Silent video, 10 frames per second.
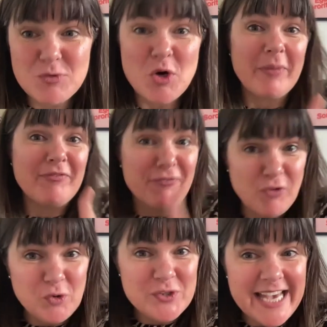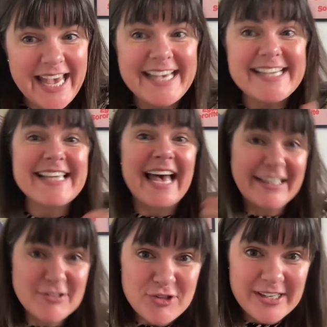job in 4 days
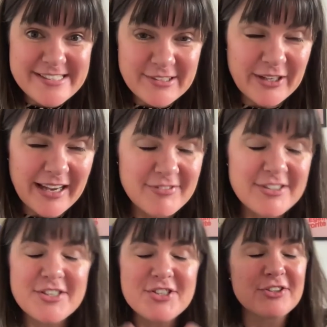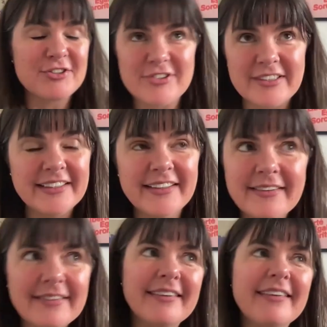and trying to look after your
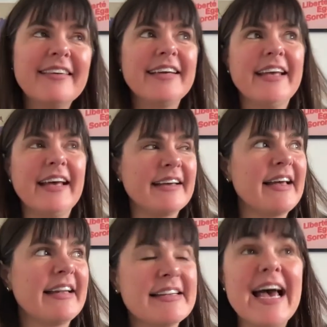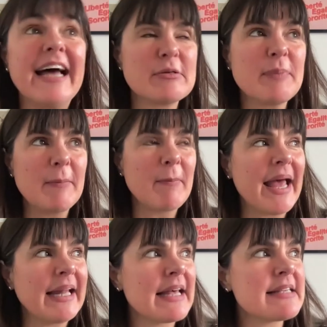children. Yeah, and being
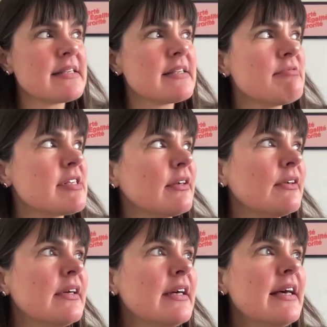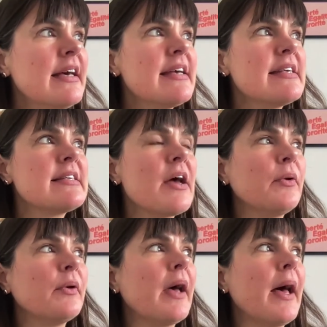paid less as a result. So